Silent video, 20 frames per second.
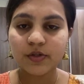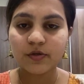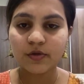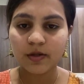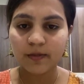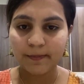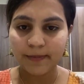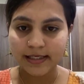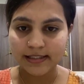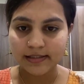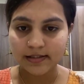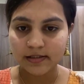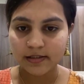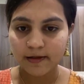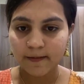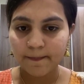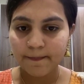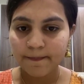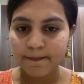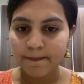to the best.
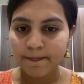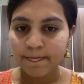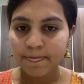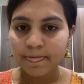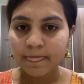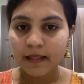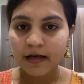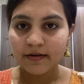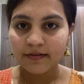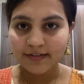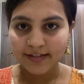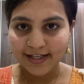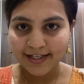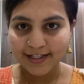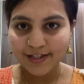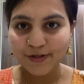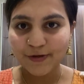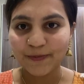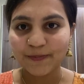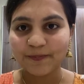
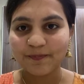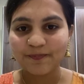Thank you.